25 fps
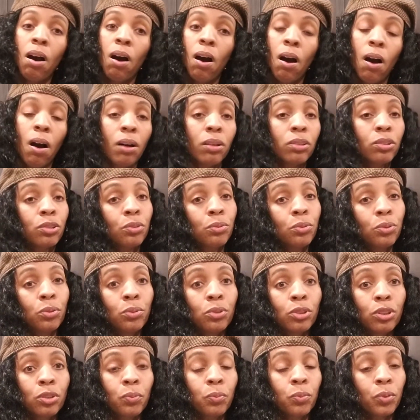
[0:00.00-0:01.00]
Also do
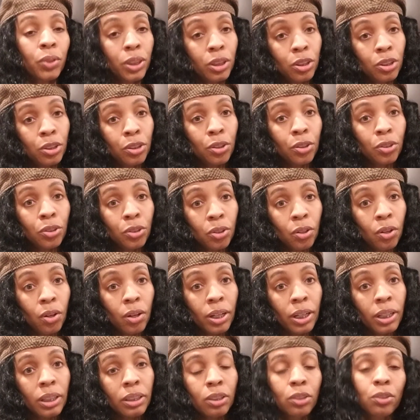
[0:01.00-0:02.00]
some research on
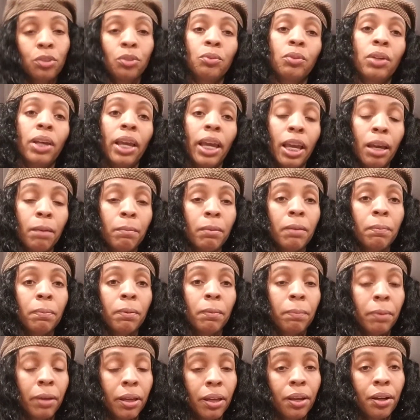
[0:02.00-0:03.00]
it so you can be
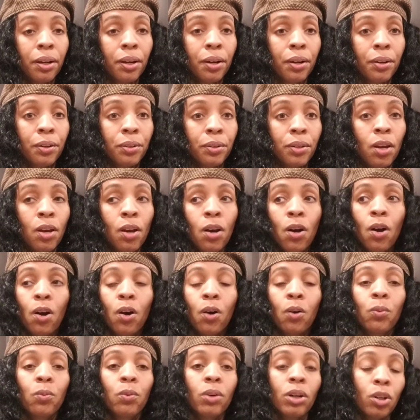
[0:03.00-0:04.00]
prepared
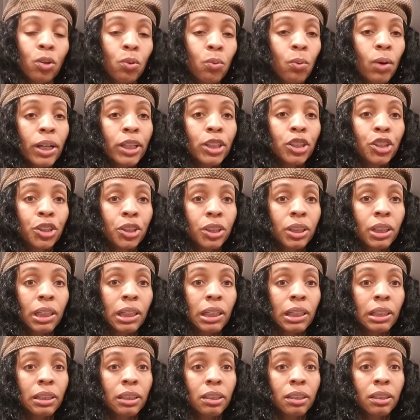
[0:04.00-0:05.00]
what
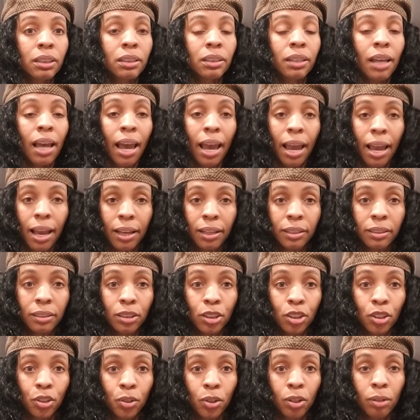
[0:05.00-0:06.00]
questions to
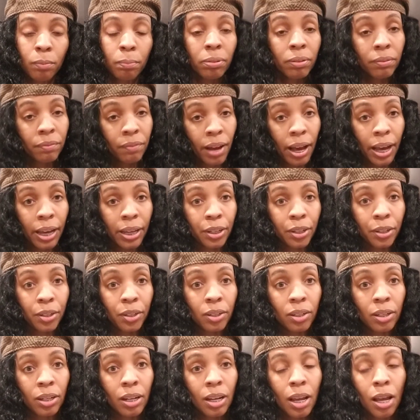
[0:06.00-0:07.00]
ask your
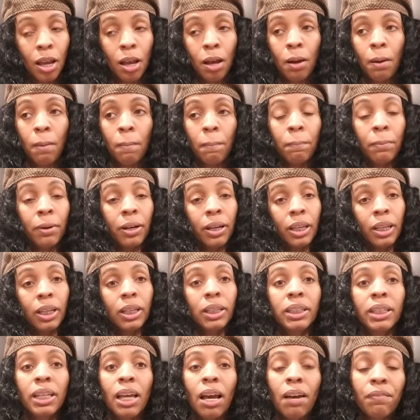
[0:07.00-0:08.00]
provider. But
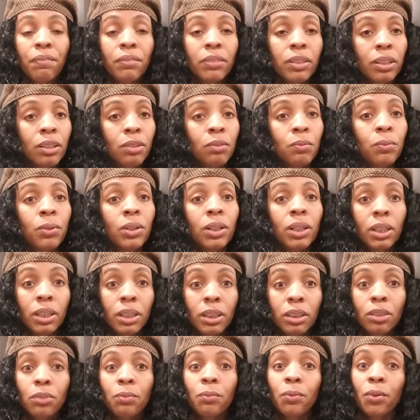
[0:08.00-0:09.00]
it definitely
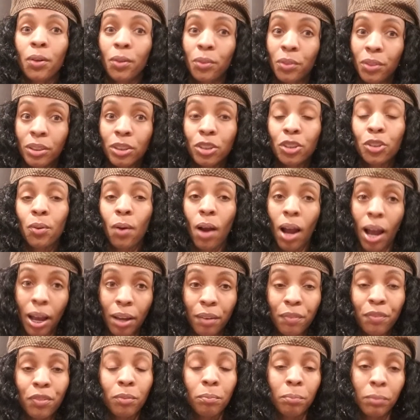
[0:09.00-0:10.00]
was worth a
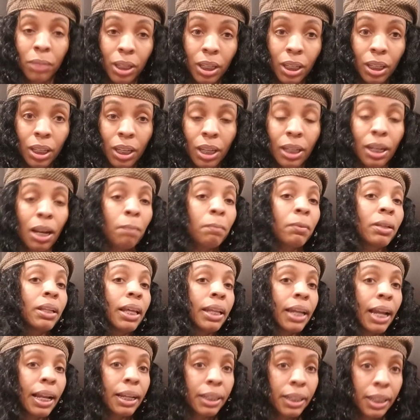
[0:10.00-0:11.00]
try for me, and I'm
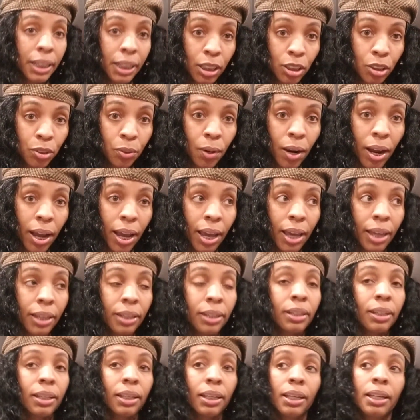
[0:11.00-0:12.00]
glad I did try it.
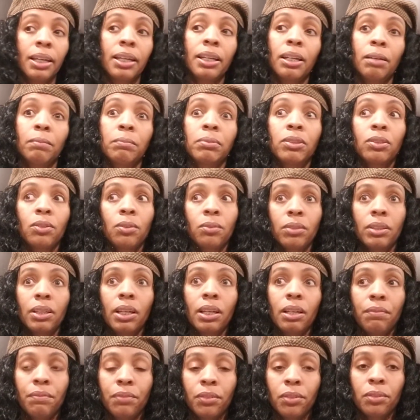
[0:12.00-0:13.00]
And again, I'm so
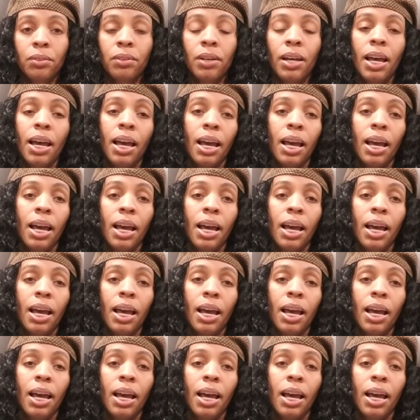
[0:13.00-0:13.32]
thankful